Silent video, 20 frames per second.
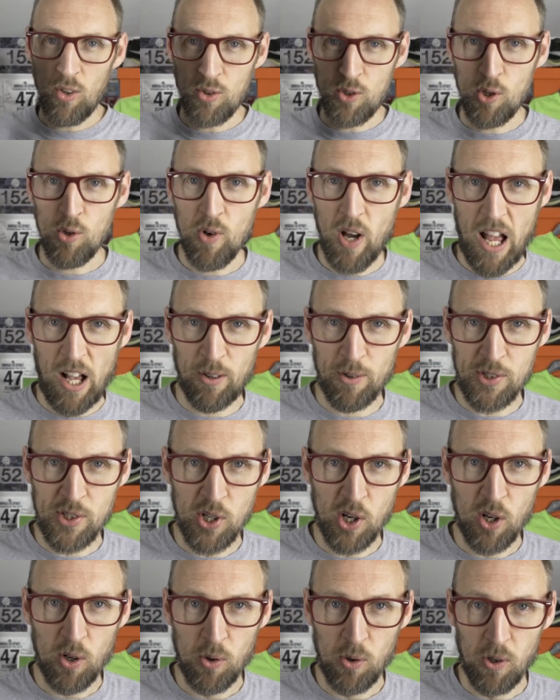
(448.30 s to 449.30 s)
Onto
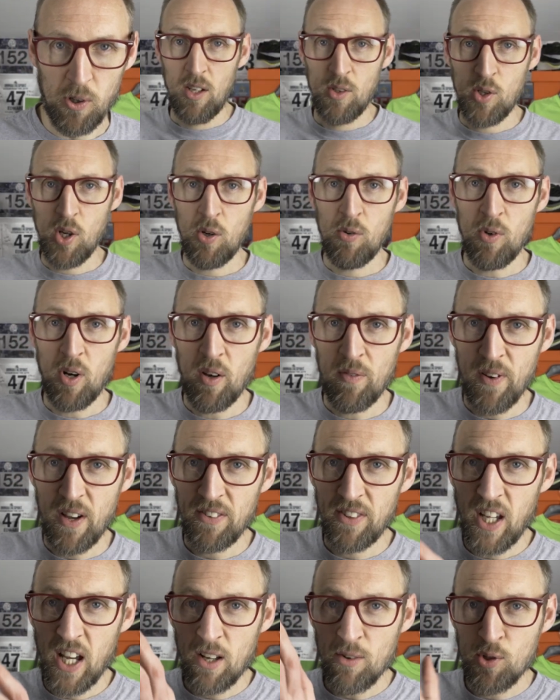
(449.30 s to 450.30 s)
outsole. So I
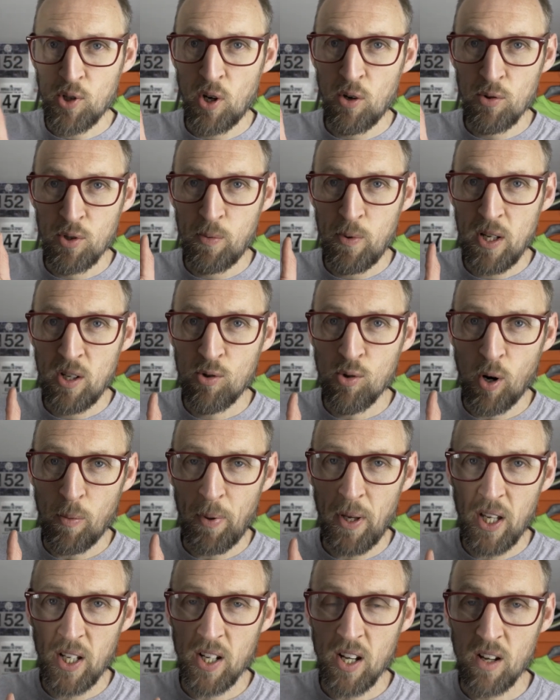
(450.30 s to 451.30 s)
found the outsole to be
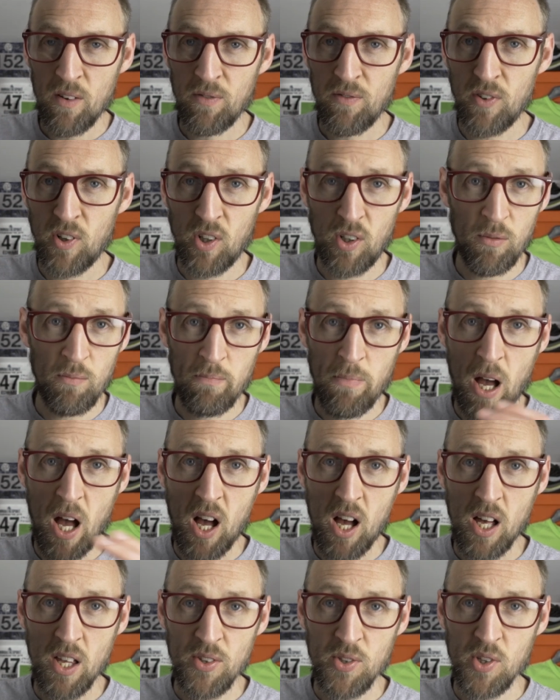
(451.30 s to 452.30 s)
grippy enough on
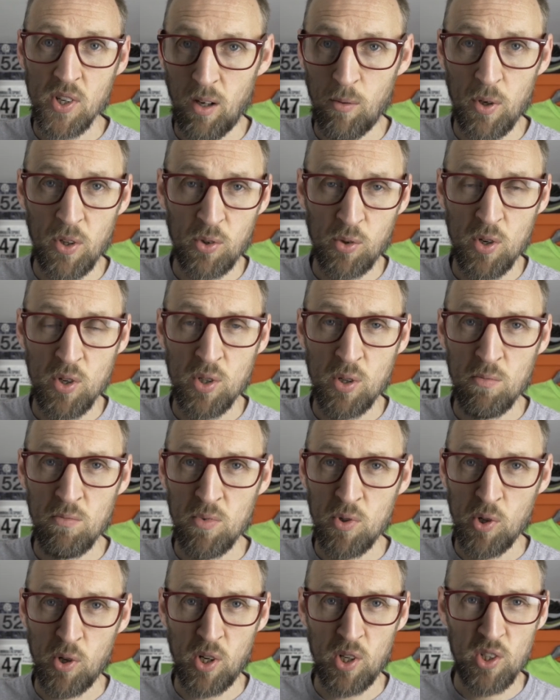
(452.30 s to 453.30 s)
paths. I went through
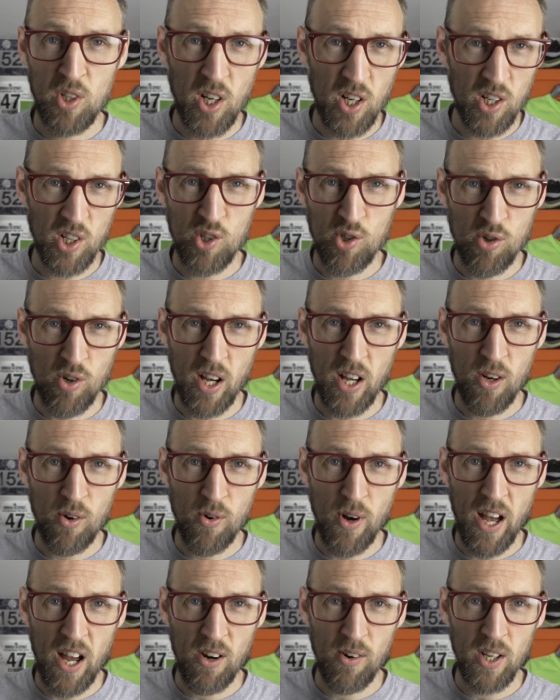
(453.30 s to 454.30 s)
some sort of dirt
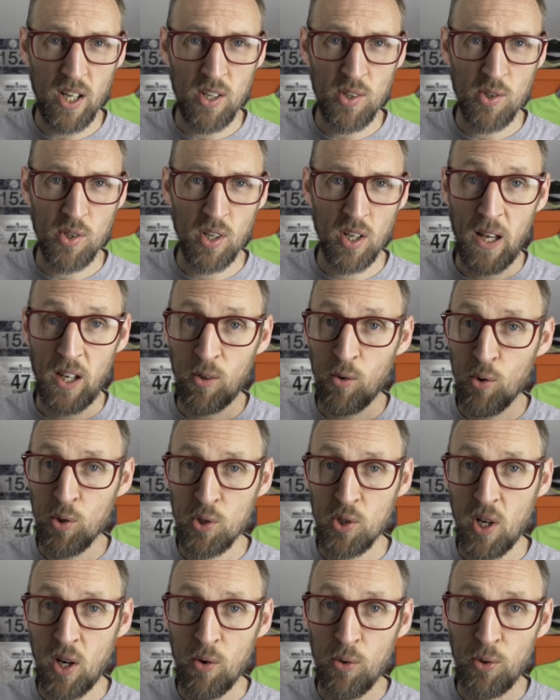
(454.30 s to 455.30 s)
trail areas and
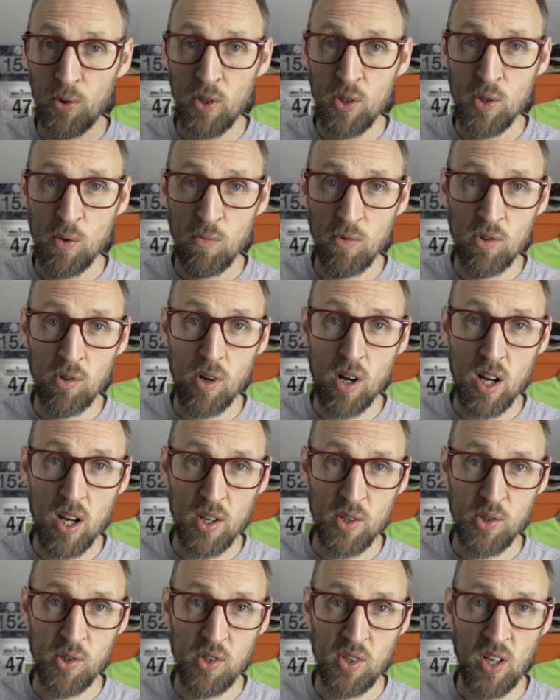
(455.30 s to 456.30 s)
also through some
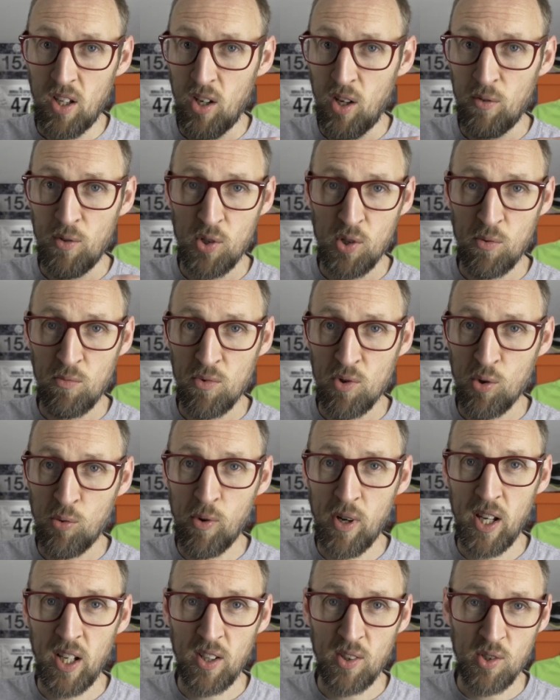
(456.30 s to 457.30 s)
grass over some
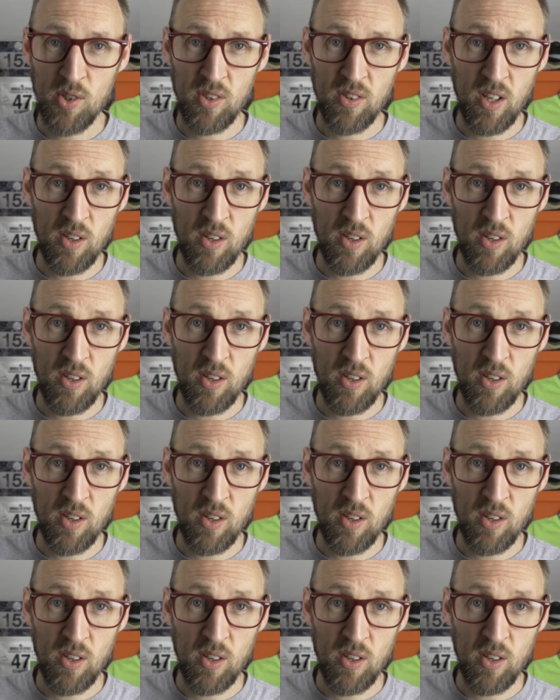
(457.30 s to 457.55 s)
twigs.